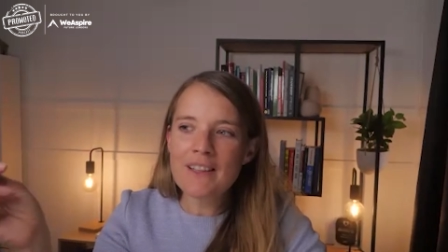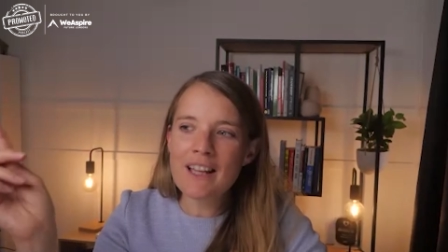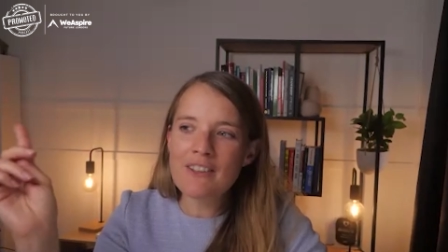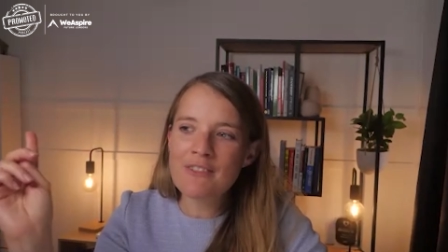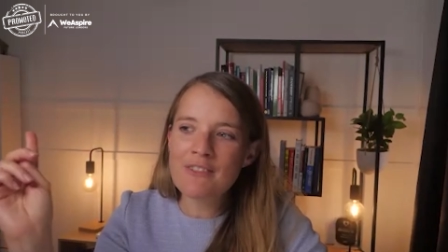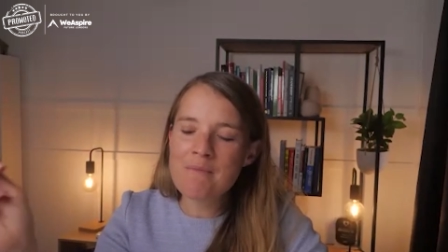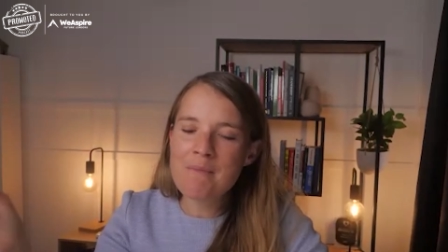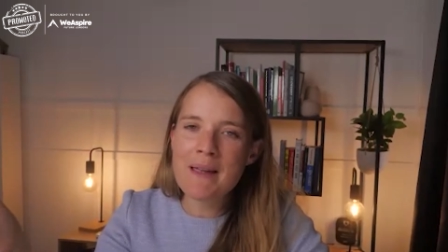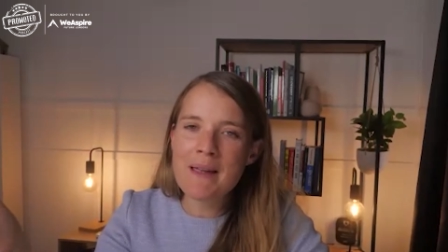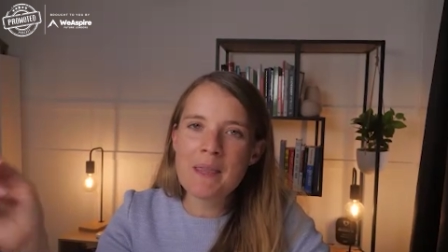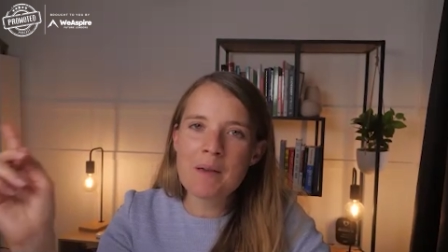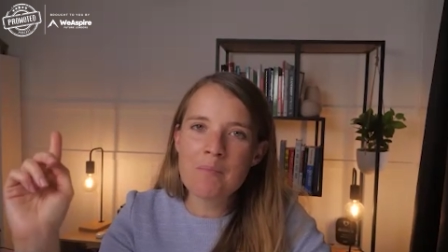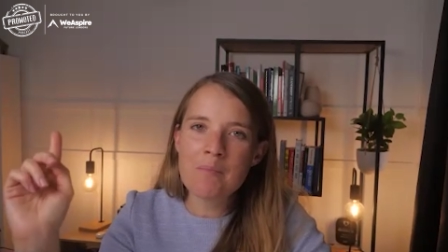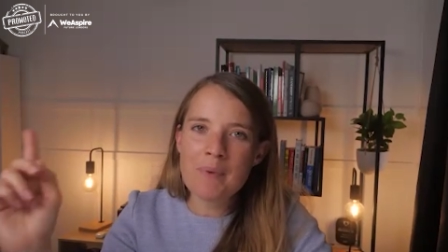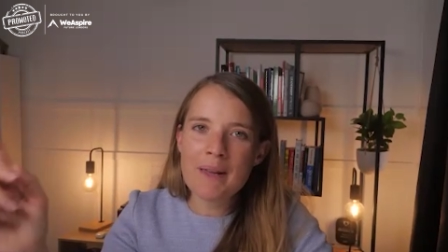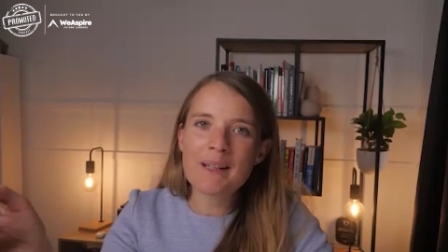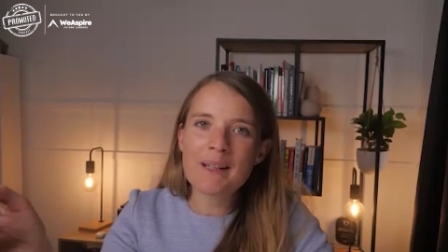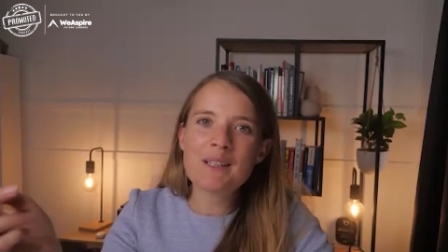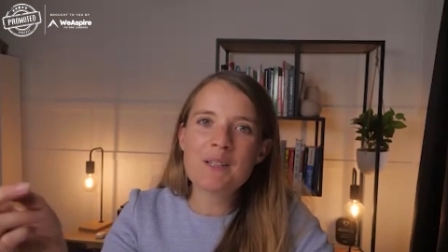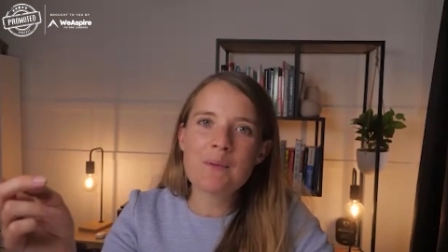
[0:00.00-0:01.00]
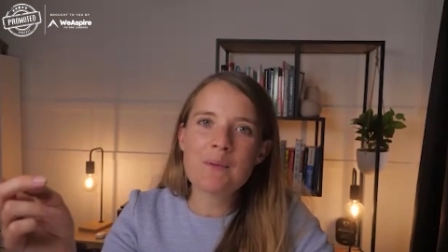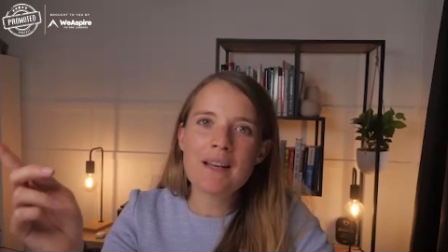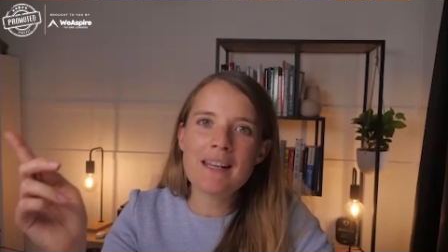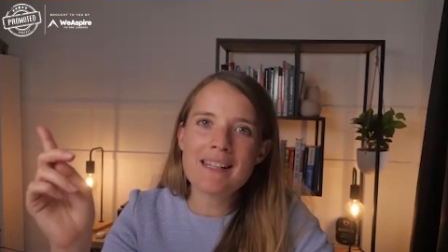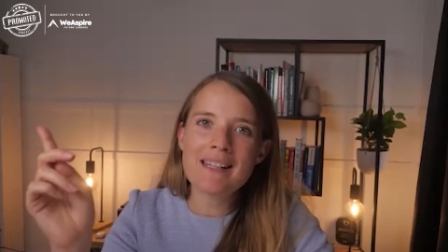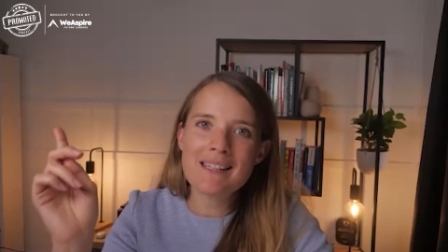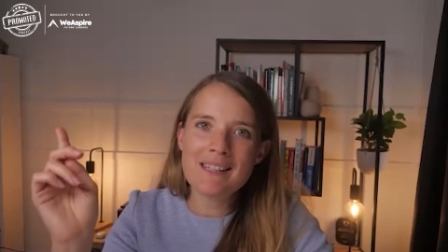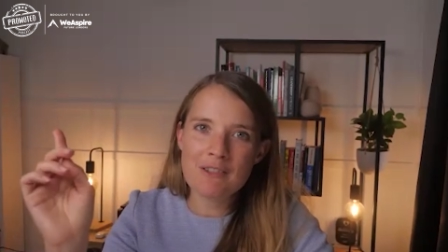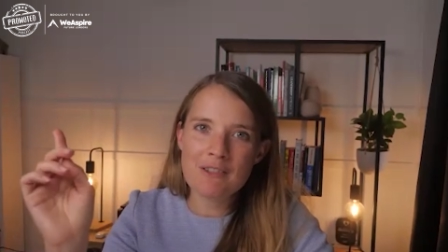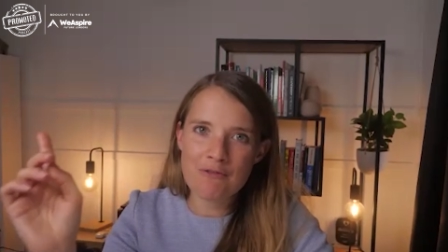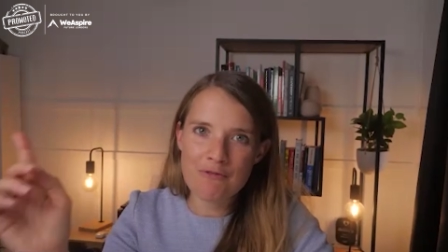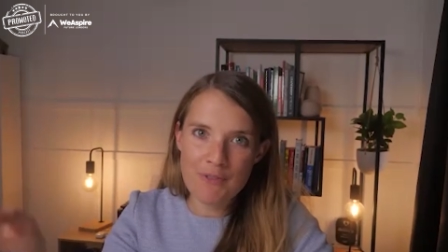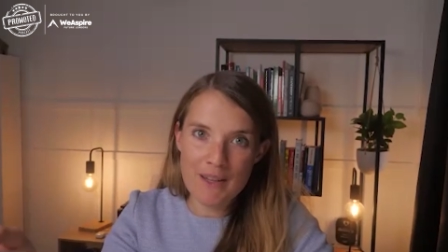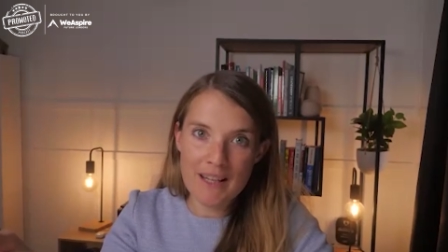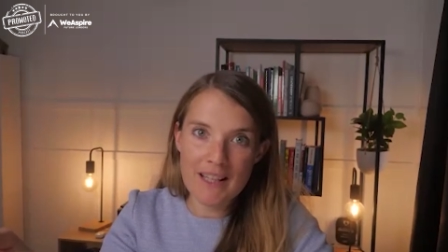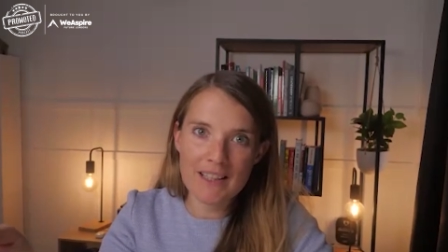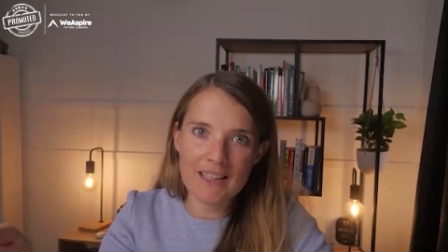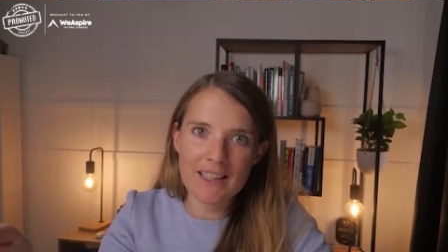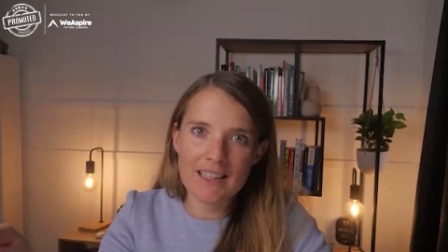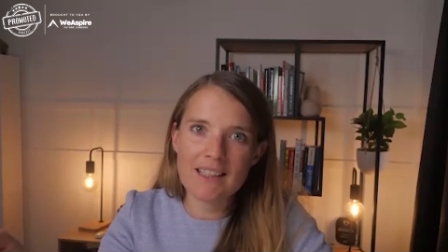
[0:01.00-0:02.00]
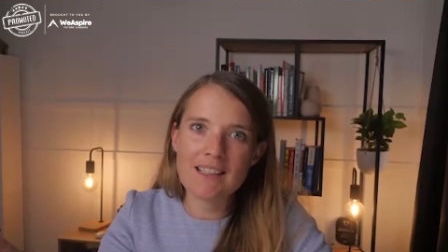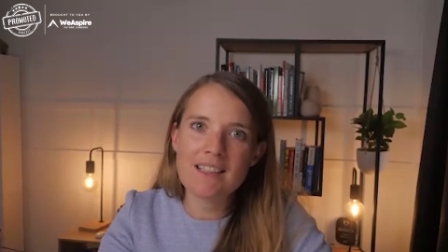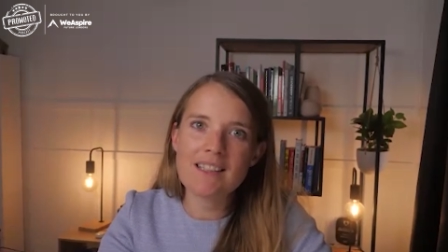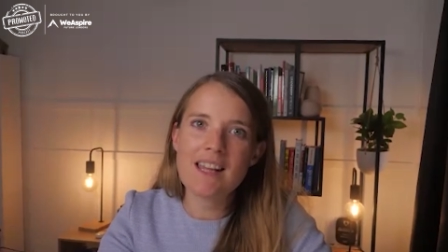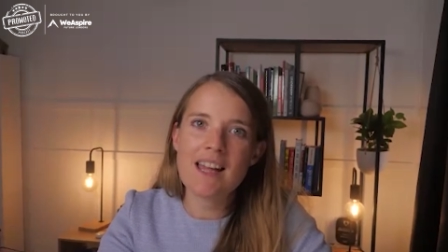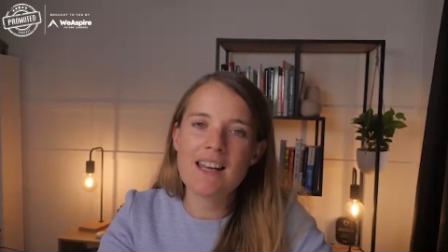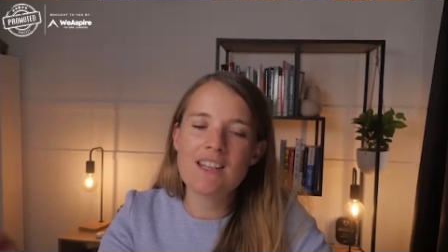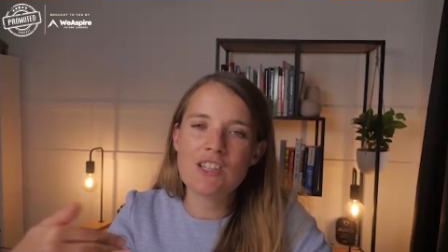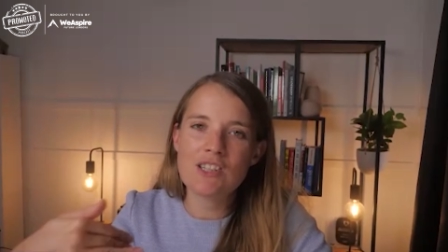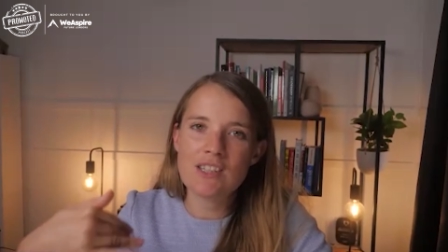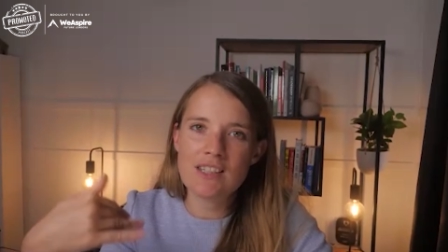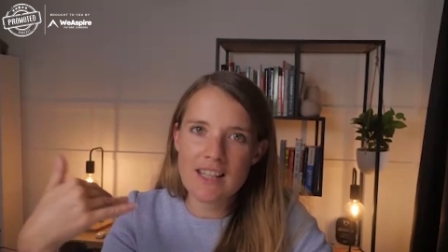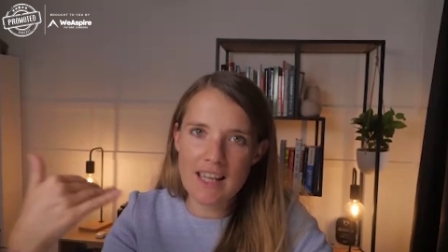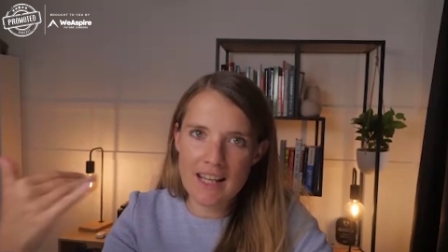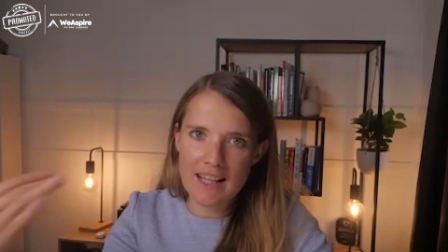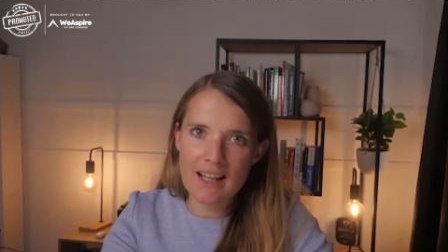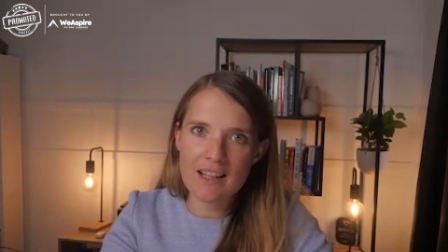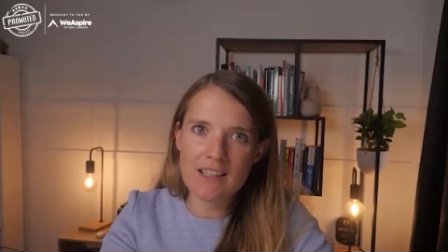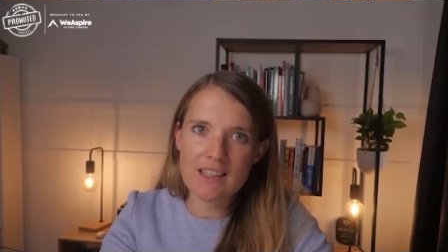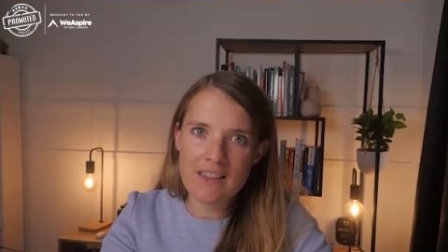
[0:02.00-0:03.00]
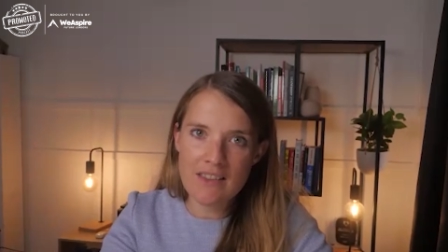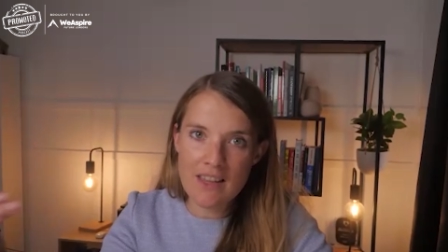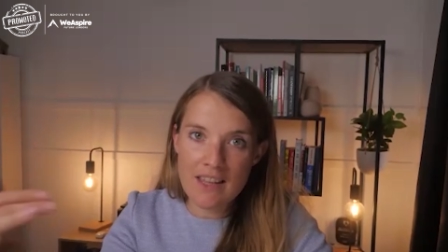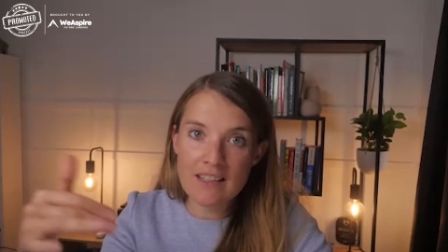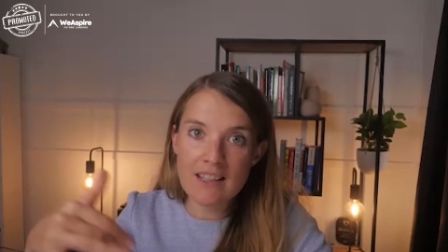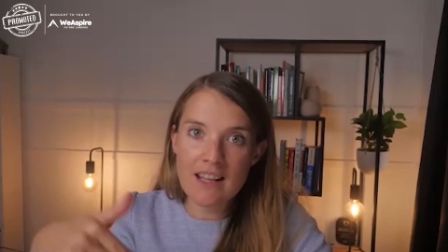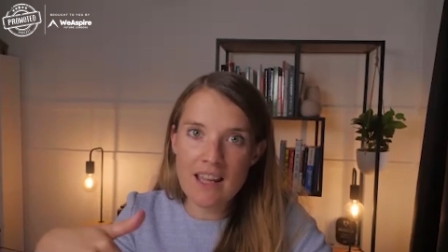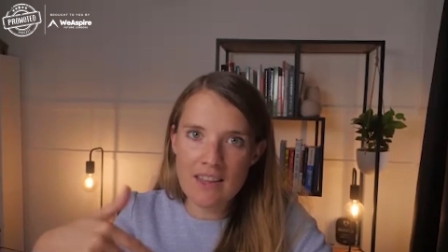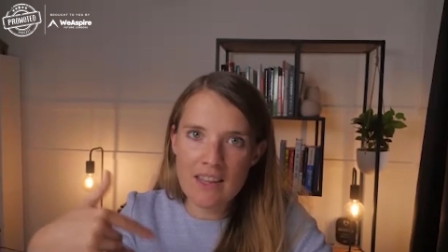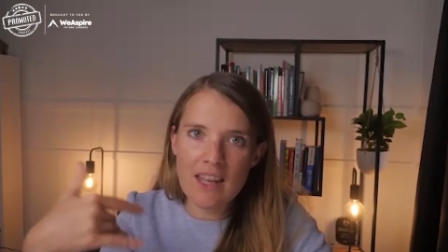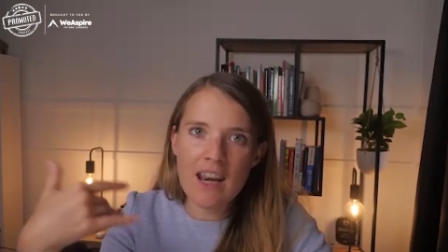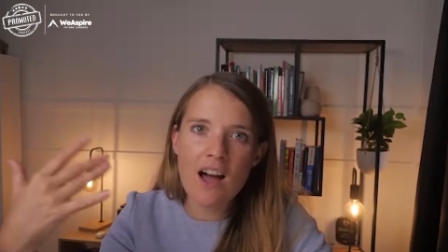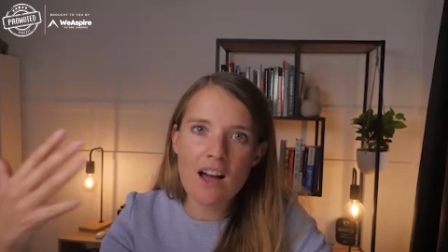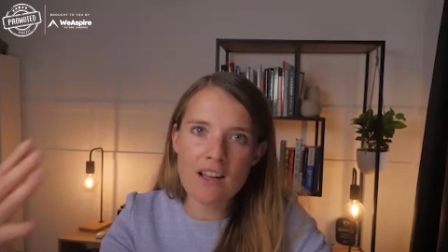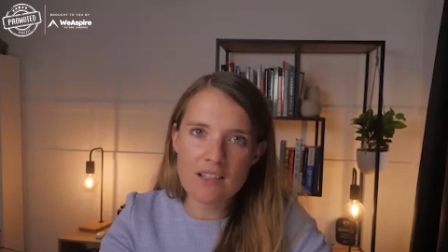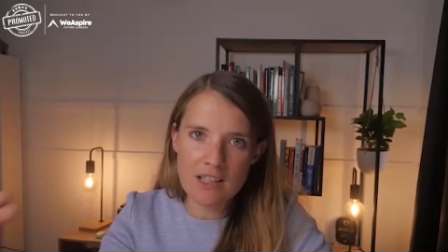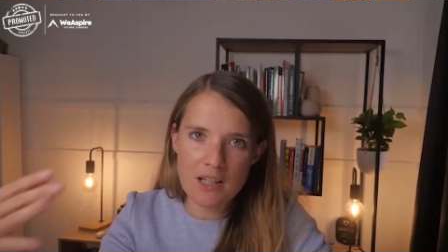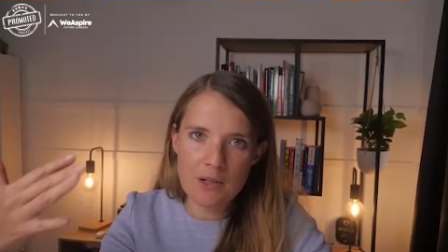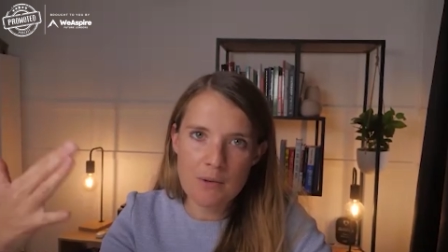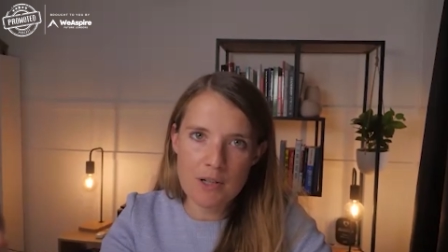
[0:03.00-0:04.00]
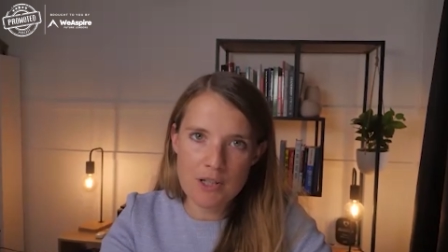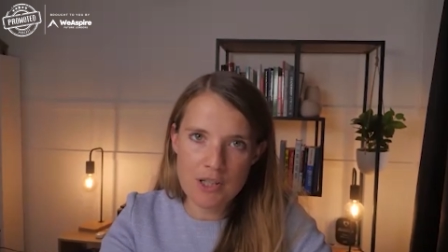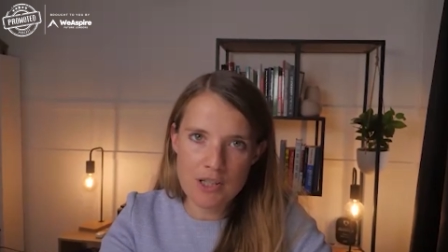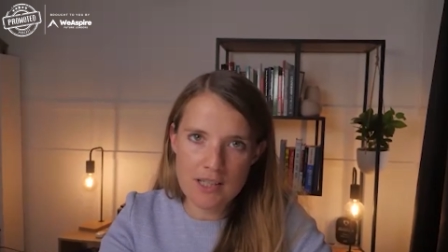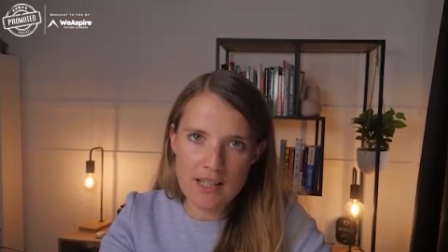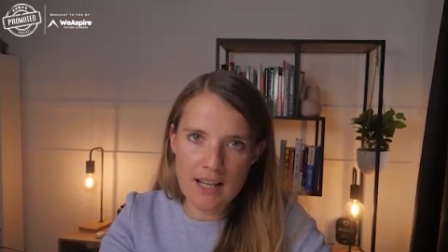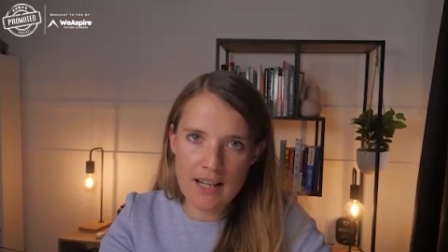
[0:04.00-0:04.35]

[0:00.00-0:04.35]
like for me the biggest one is the feelings and just getting and then and then asking questions,